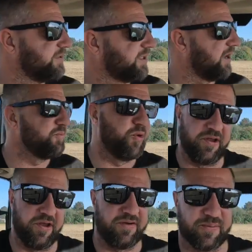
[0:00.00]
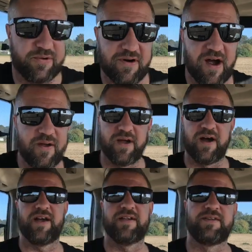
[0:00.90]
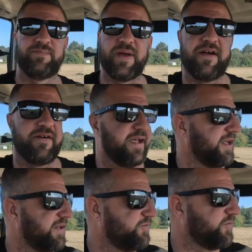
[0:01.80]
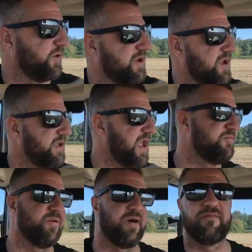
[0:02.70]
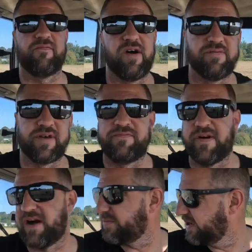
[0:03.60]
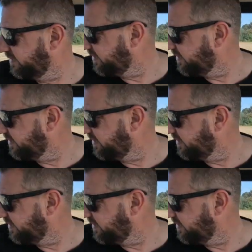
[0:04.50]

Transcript: So the more you subscribe, guys, the better it is for everyone involved in farming.